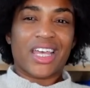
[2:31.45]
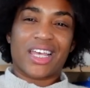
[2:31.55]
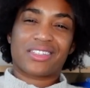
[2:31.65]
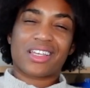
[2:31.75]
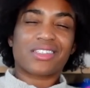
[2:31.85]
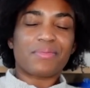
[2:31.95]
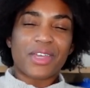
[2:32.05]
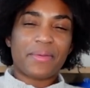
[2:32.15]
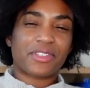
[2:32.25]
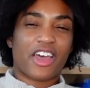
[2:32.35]
is that
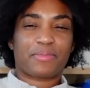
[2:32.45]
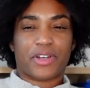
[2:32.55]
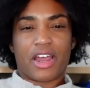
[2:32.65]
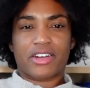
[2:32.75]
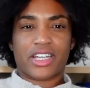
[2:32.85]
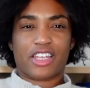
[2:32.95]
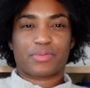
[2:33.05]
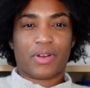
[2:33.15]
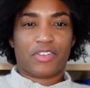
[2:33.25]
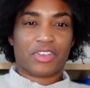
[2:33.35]
sometimes I prioritize
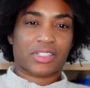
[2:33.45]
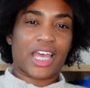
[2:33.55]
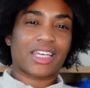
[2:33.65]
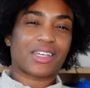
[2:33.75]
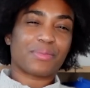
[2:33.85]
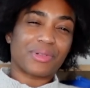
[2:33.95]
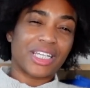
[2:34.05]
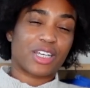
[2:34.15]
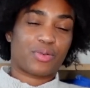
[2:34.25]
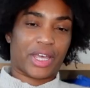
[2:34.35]
projects I can
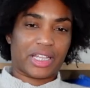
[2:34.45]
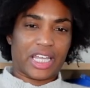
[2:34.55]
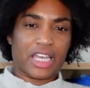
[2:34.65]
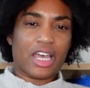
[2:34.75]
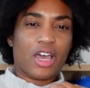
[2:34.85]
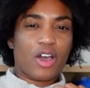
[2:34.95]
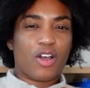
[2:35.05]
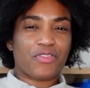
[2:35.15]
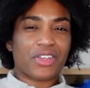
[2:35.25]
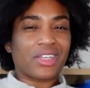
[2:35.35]
complete quickly
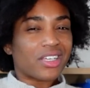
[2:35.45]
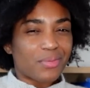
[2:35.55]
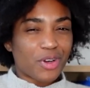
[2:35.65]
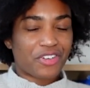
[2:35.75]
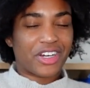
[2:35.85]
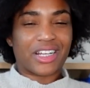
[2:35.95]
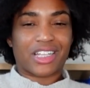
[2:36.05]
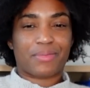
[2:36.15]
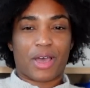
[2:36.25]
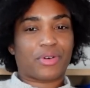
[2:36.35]
over thinking more
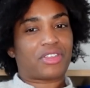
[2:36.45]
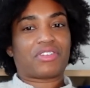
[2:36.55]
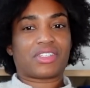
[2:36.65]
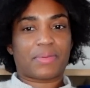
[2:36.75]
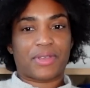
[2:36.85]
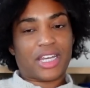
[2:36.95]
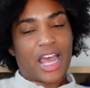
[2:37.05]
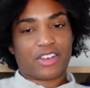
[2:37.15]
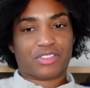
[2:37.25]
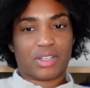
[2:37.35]
critically about what the recipient
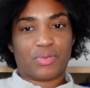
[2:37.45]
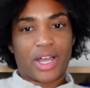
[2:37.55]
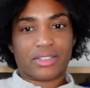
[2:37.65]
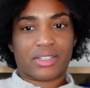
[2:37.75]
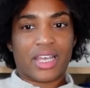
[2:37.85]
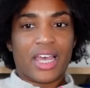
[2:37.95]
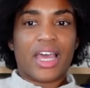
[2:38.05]
actually wants.